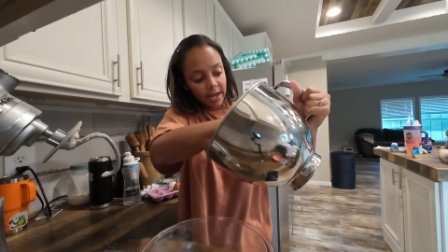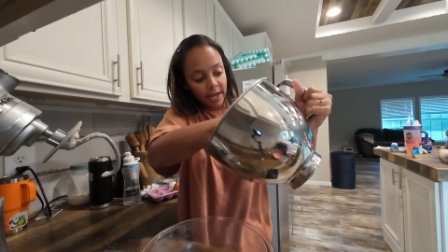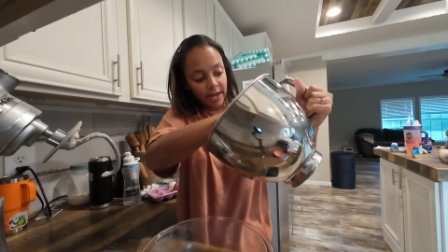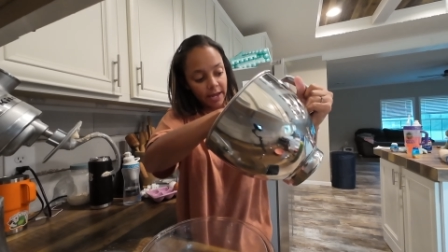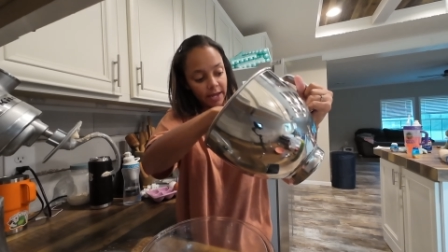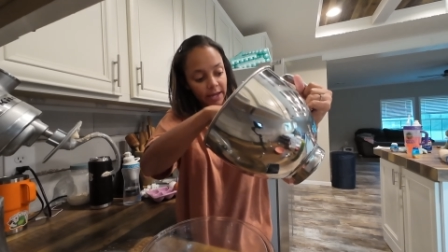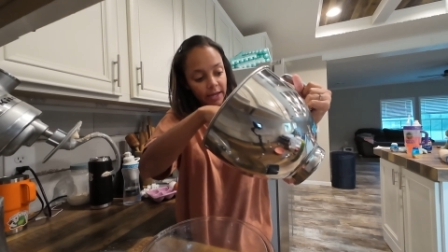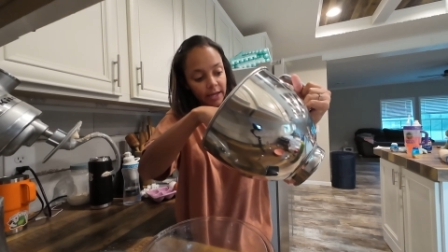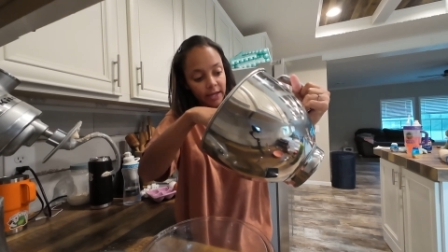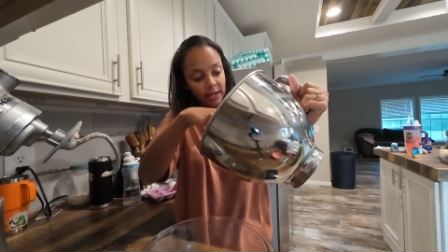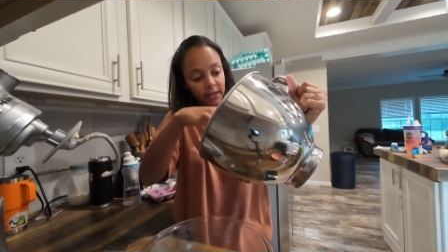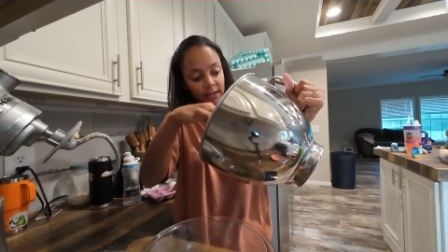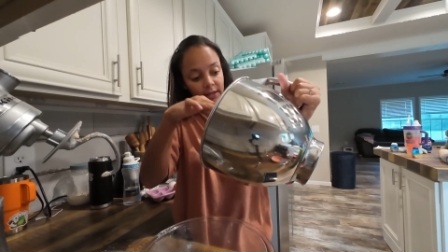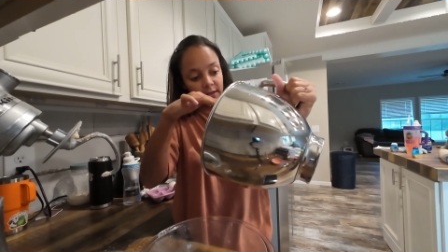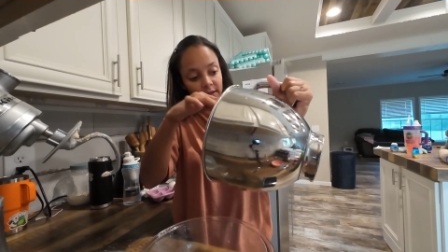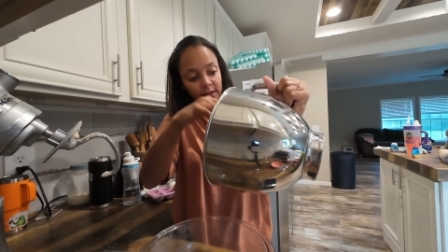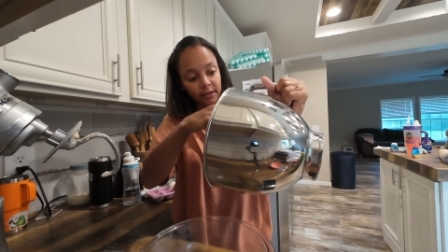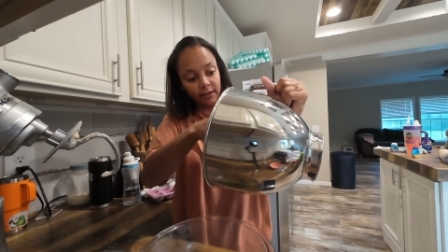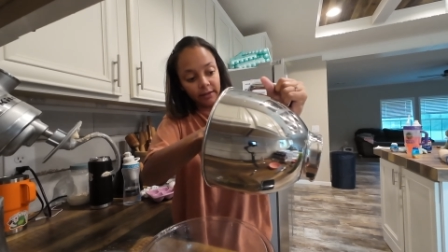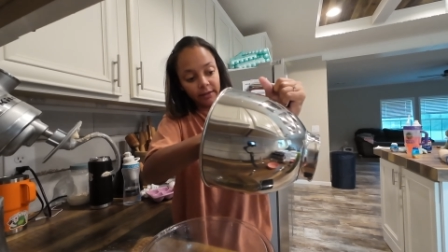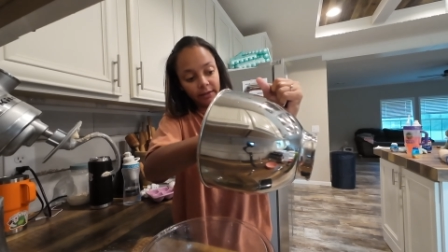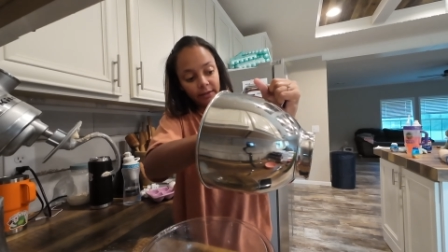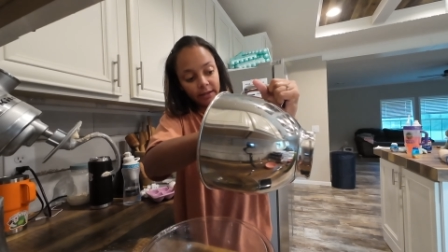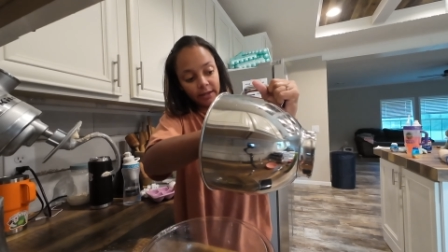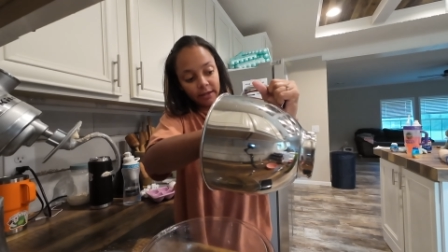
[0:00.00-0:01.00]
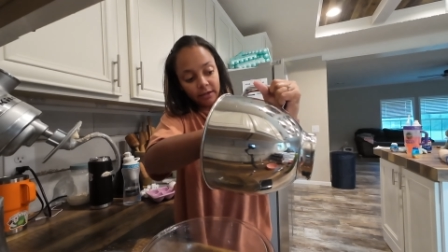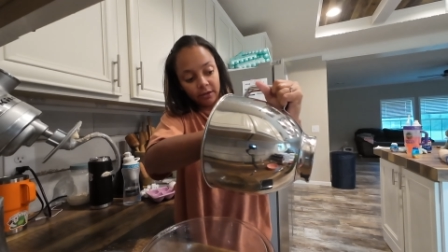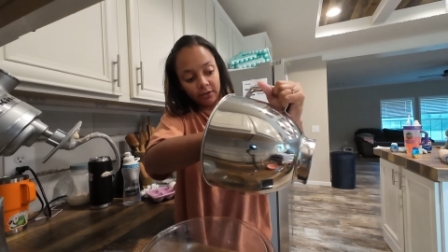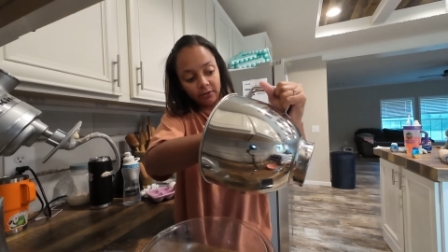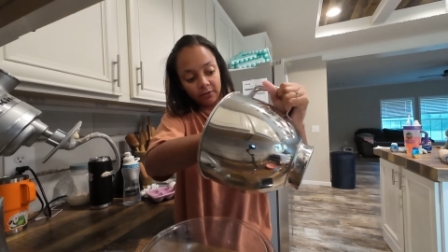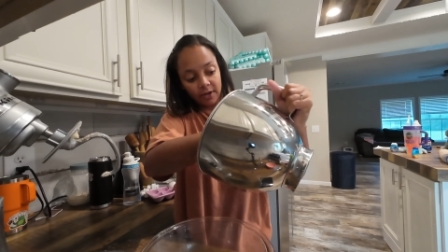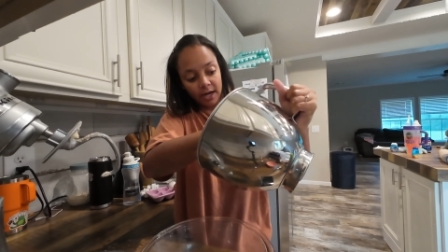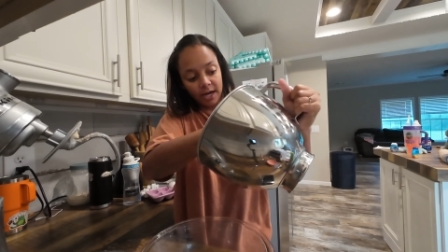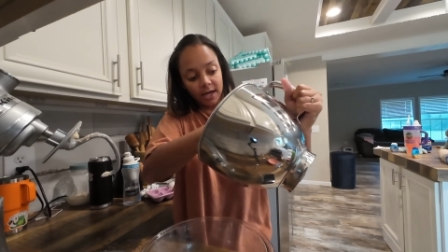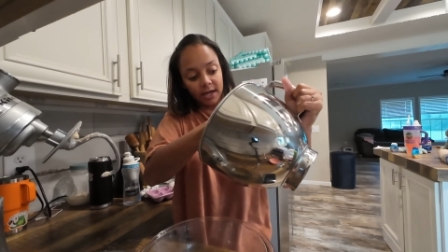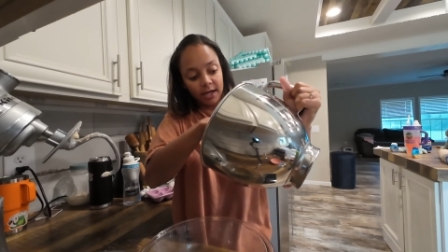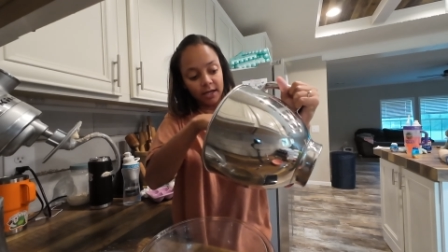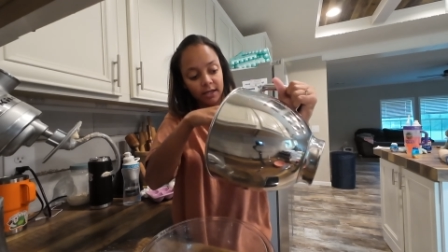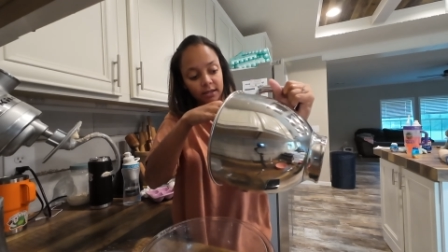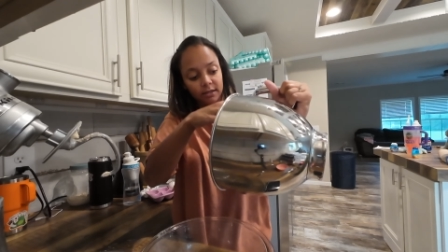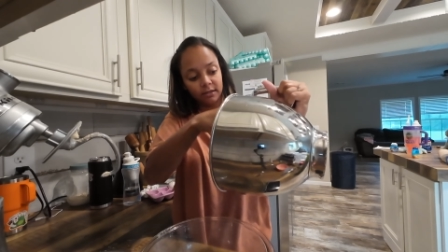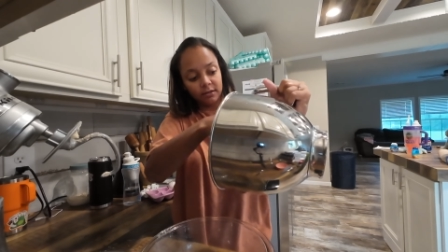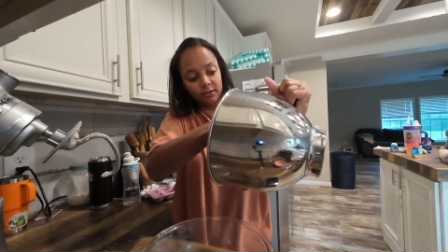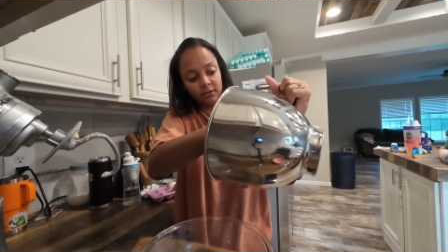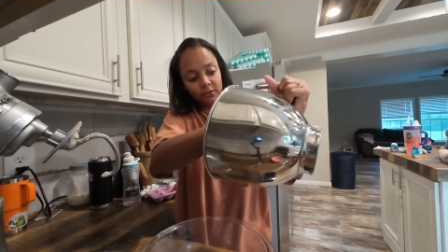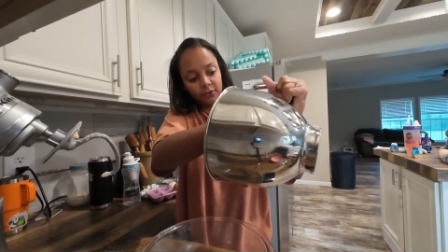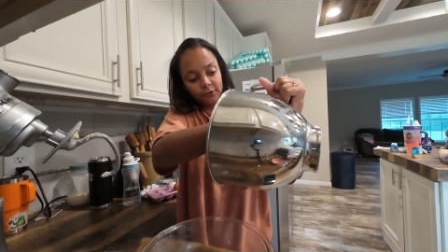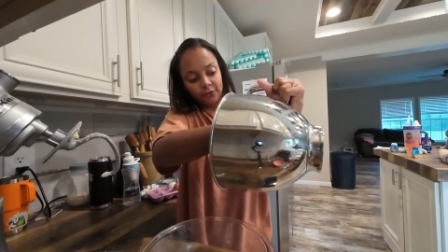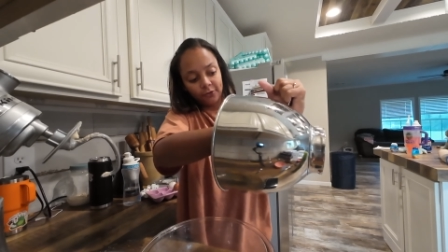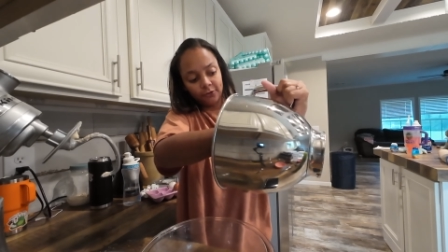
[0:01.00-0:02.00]
and let it
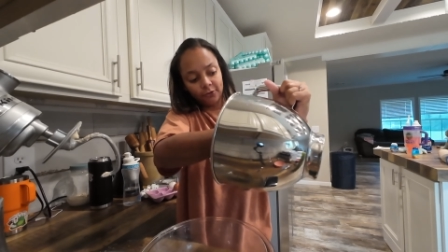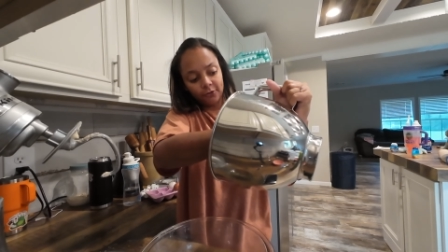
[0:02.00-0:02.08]
rise